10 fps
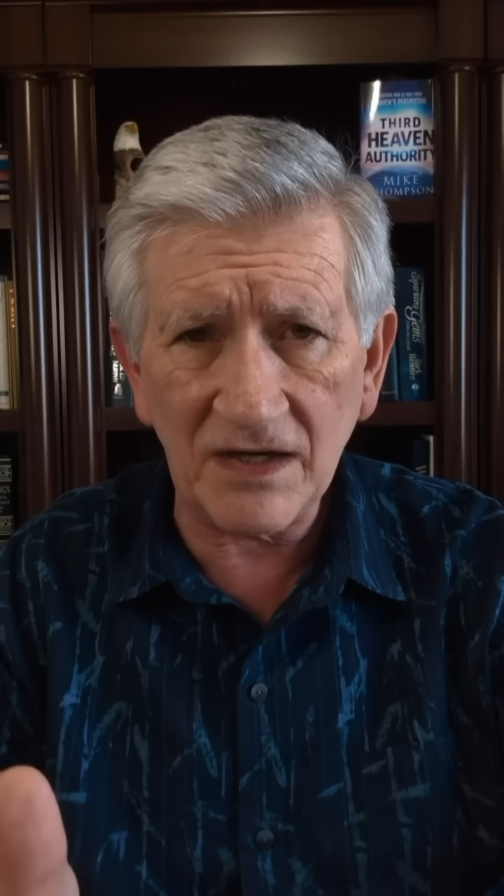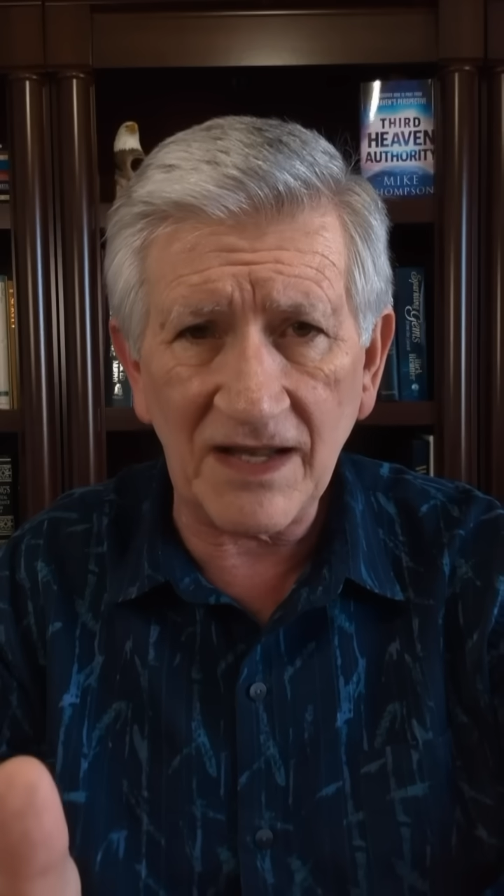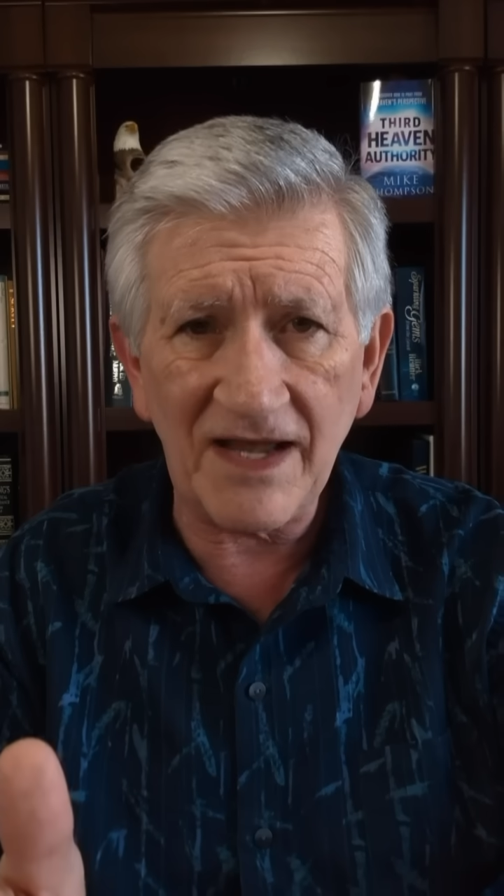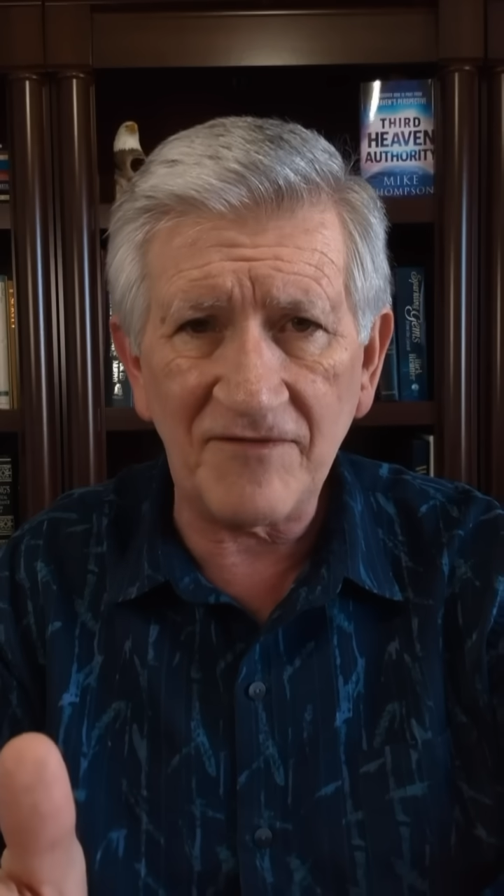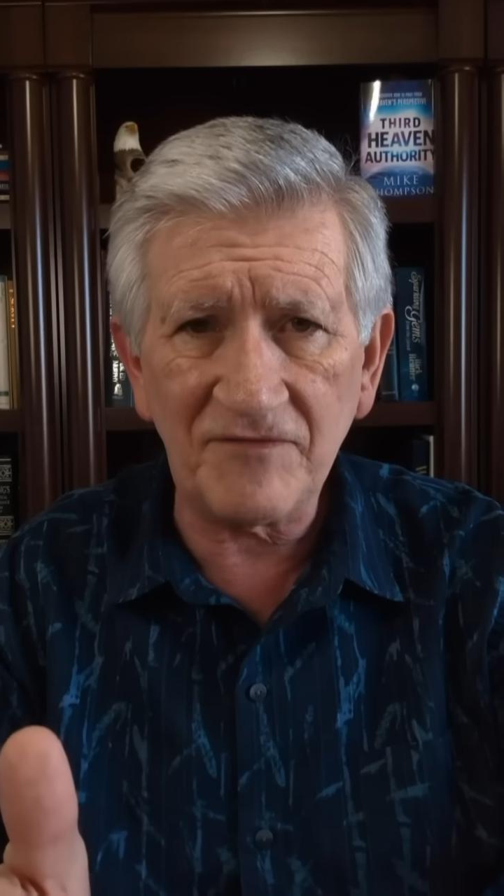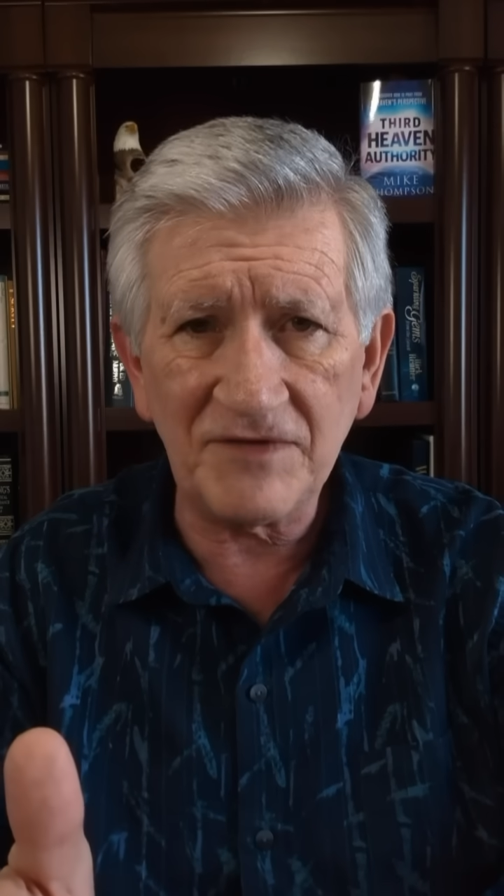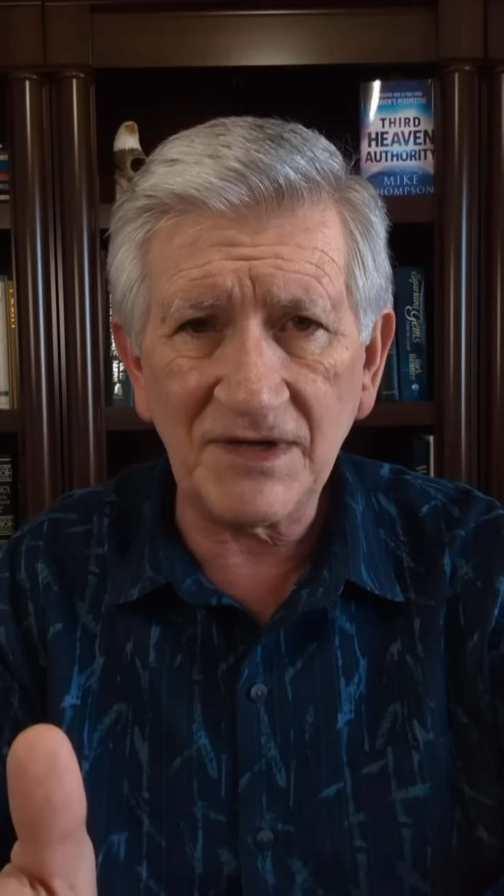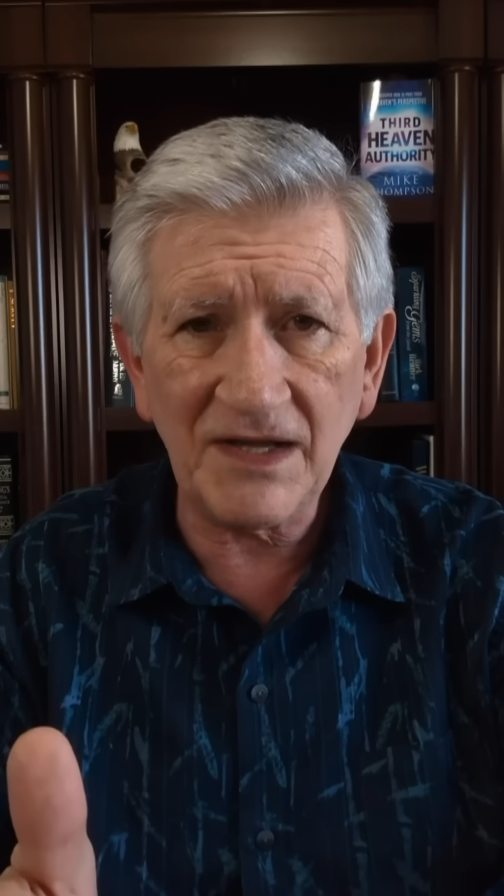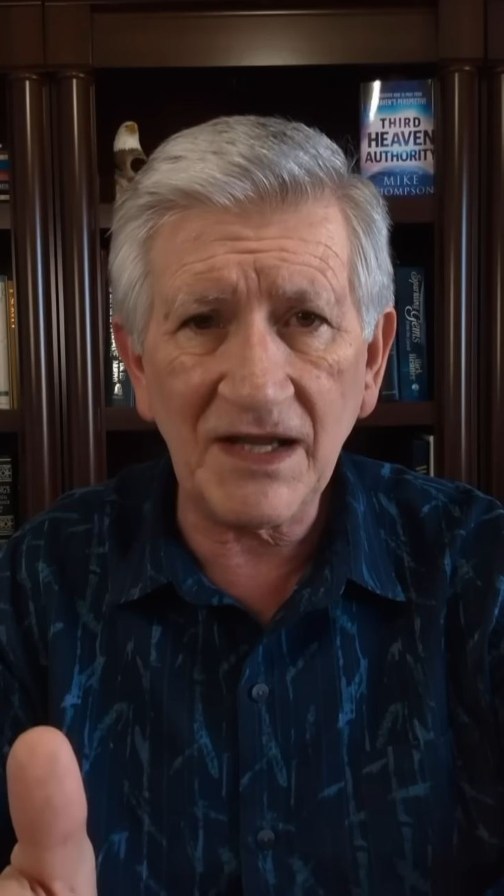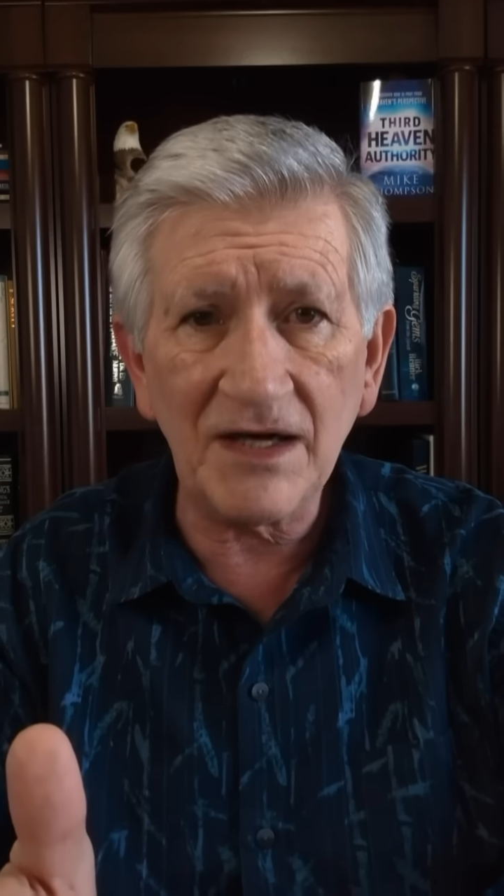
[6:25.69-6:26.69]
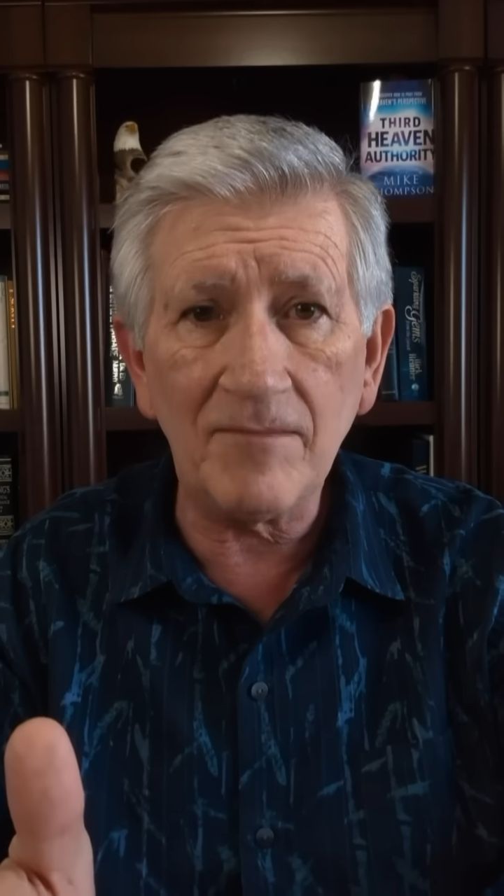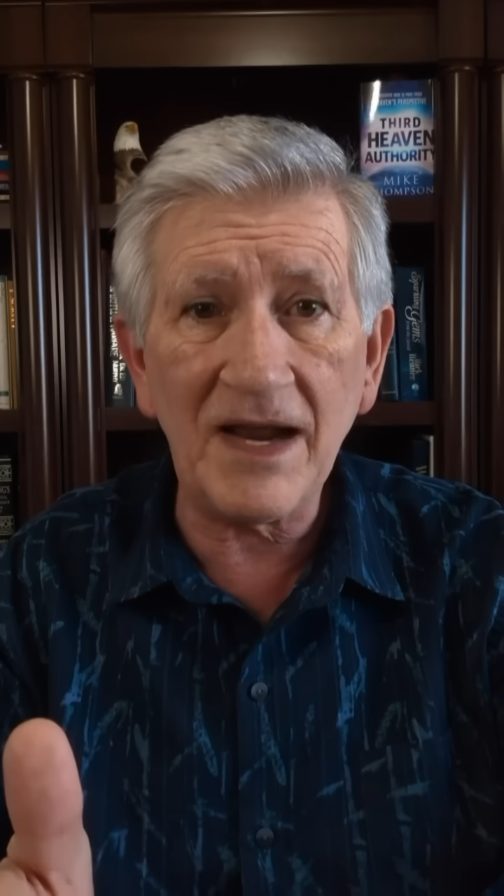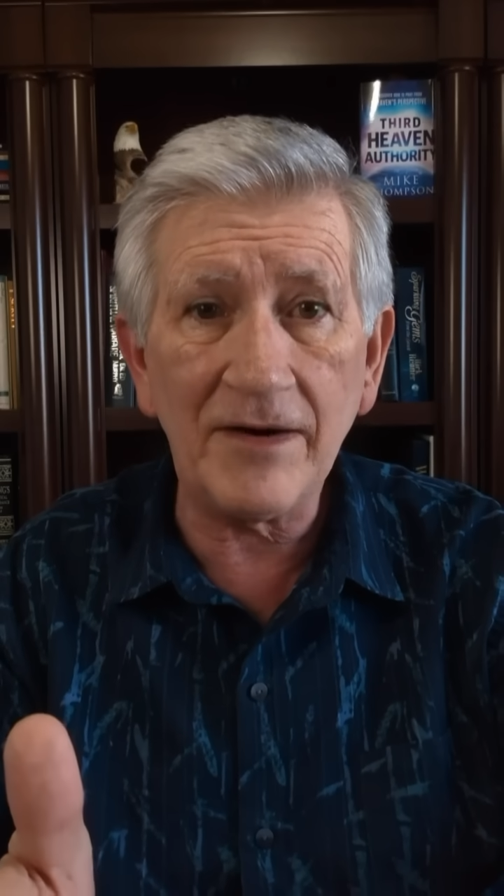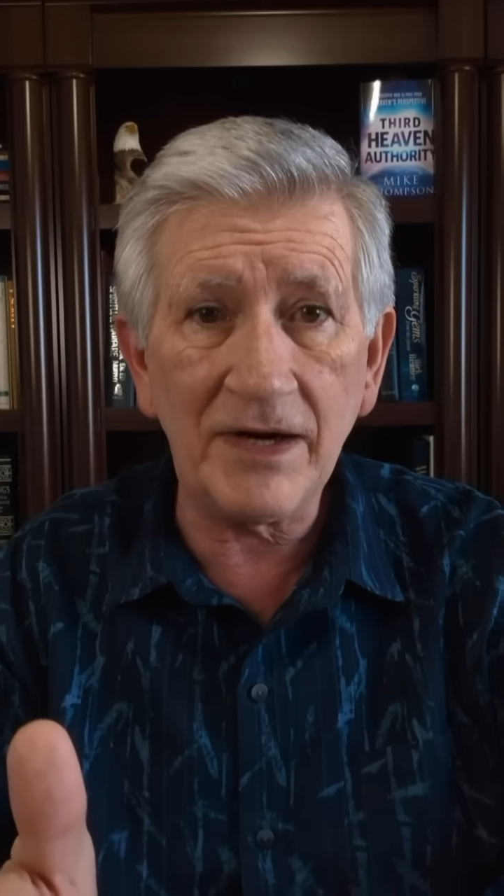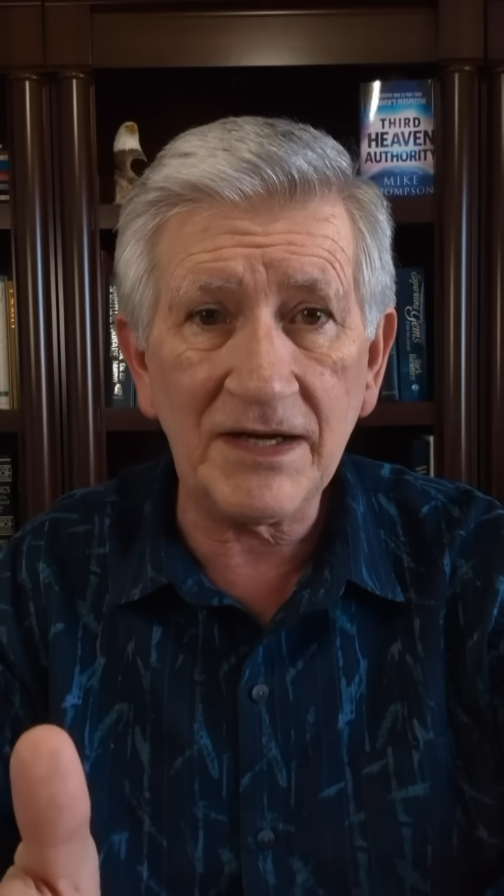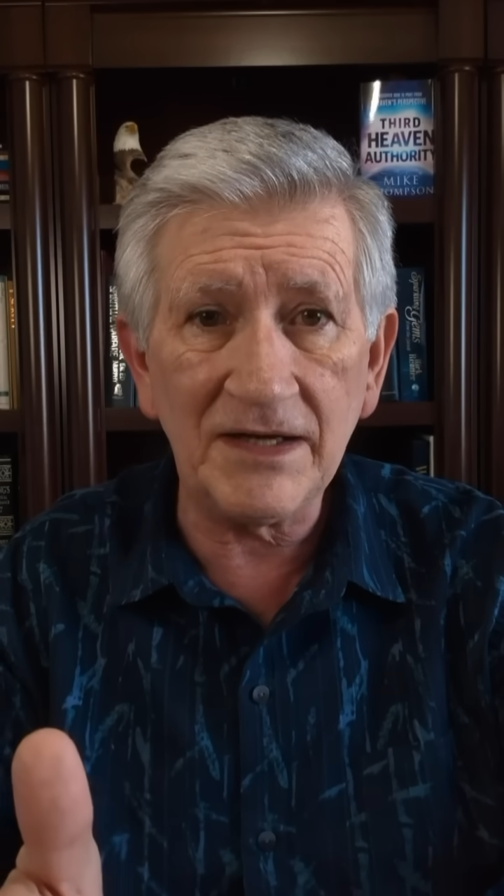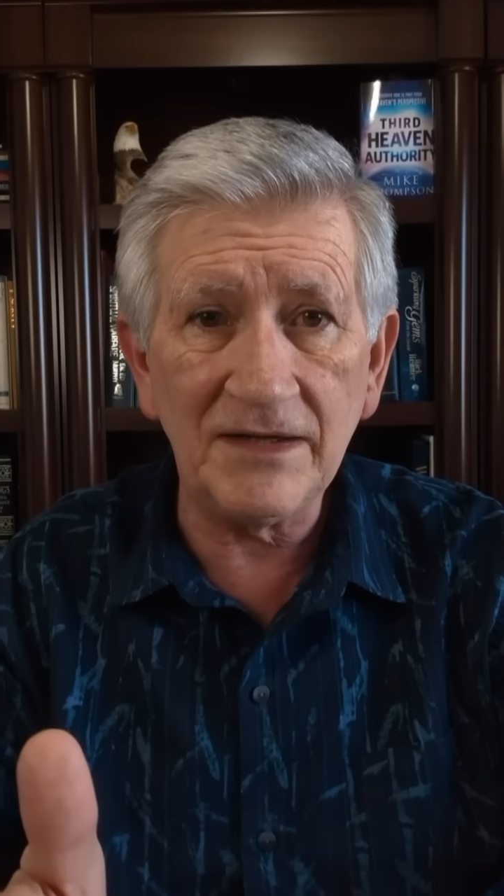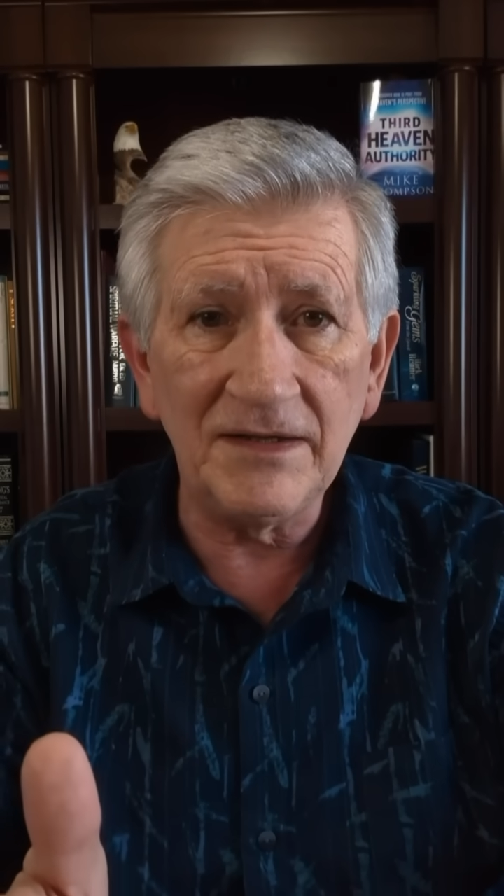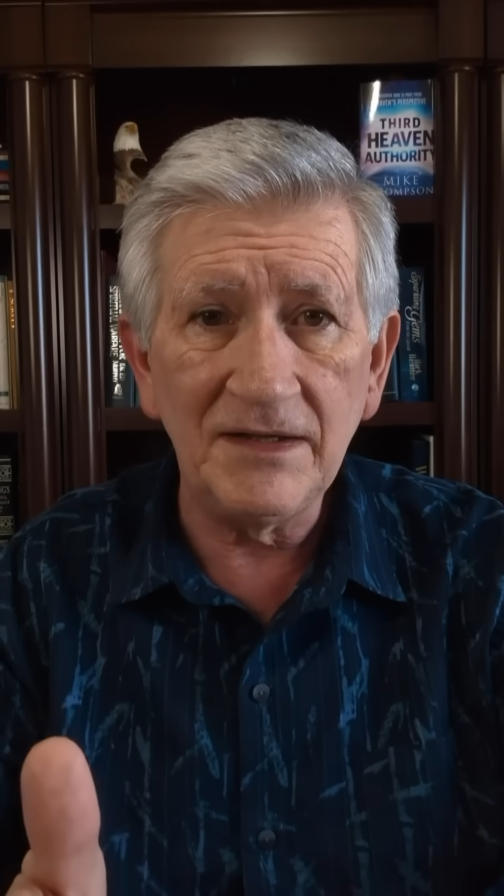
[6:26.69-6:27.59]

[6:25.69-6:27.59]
left in America,